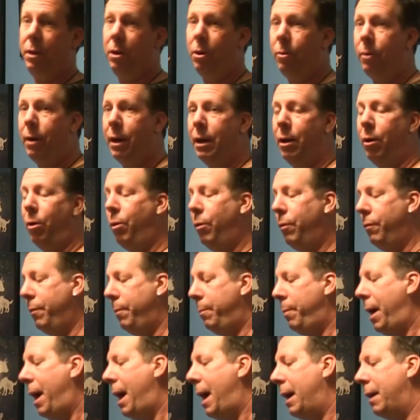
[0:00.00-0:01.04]
You don't want to
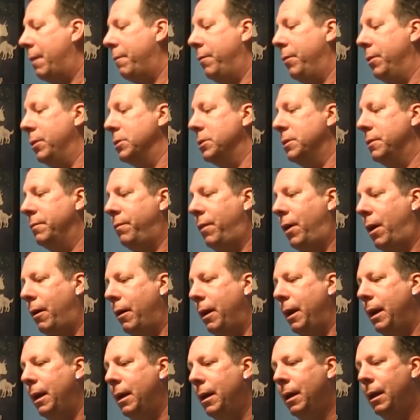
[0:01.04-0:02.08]
overpack for a
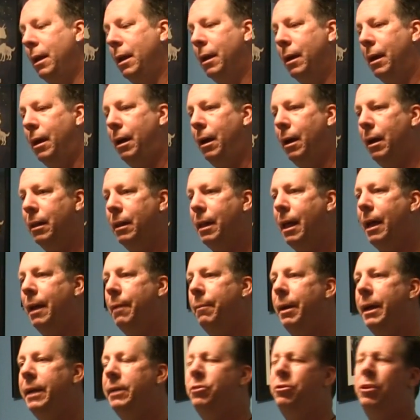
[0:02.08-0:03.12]
safari. A lot
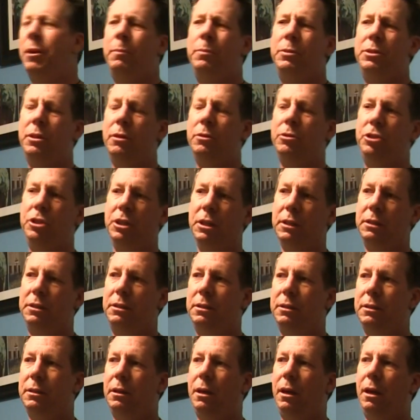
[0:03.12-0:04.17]
of my trips are
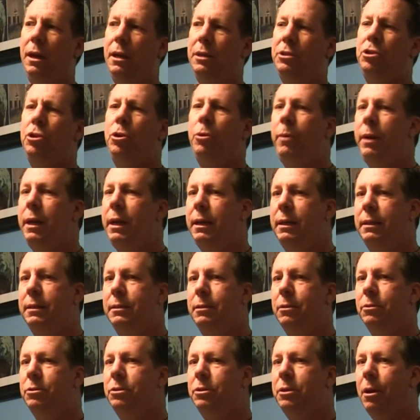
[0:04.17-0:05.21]
just 2
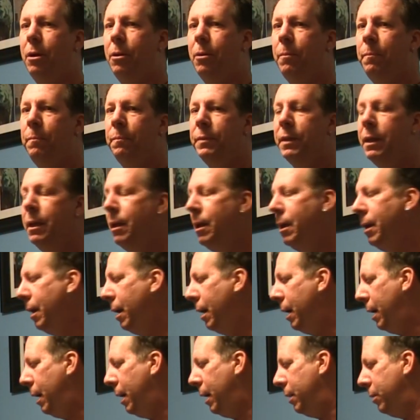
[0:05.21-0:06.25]
weeks or so,
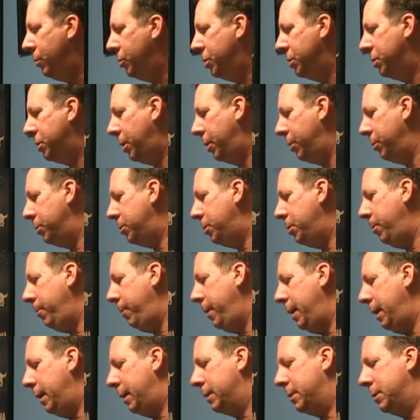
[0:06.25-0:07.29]
just under 2
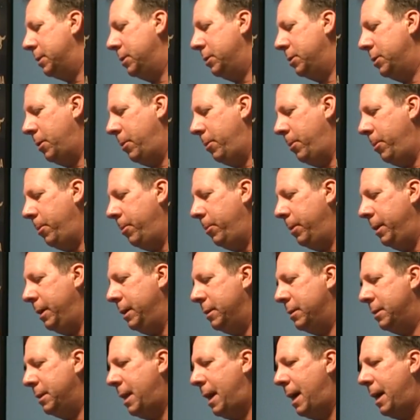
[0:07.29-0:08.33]
weeks, so
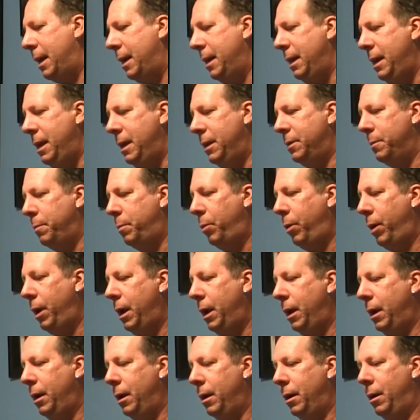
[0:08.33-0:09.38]
it's not a need to
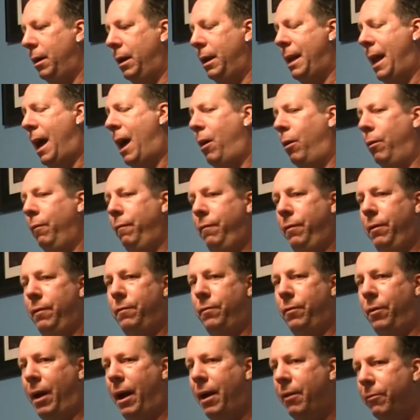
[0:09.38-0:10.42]
bring an outfit
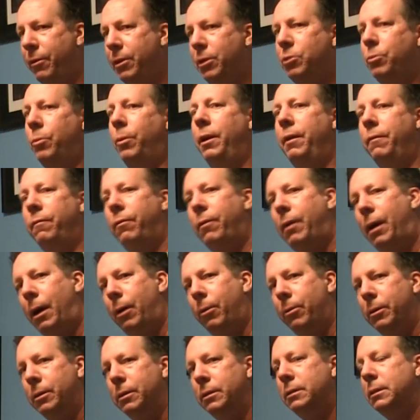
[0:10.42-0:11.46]
for every 24
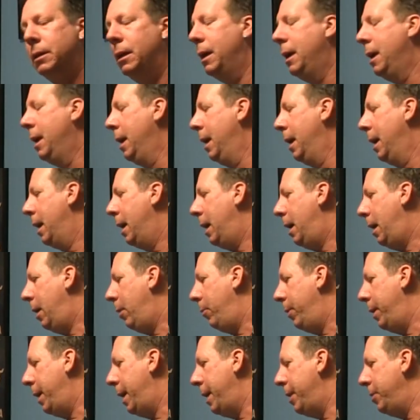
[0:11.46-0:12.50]
hours.
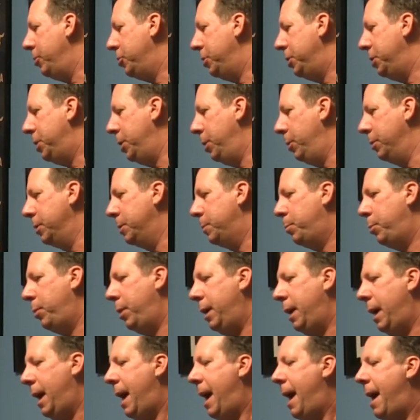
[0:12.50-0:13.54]
What I usually do is
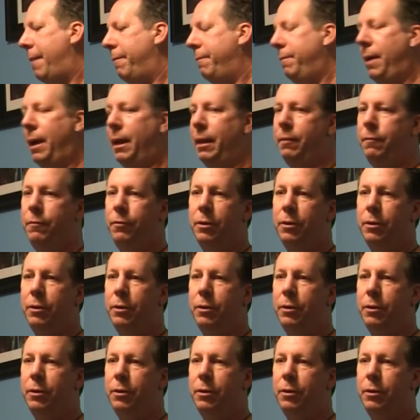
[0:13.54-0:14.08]
bring half that.